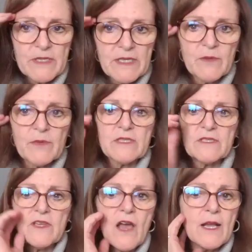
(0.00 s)
and we
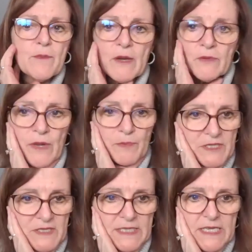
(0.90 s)
talk about
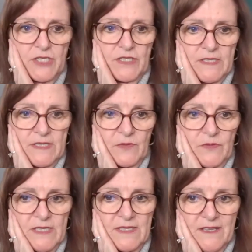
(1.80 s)
representation, et
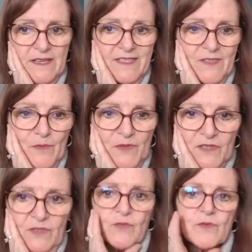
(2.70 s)
cetera, it's almost a
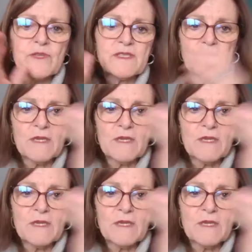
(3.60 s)
truism.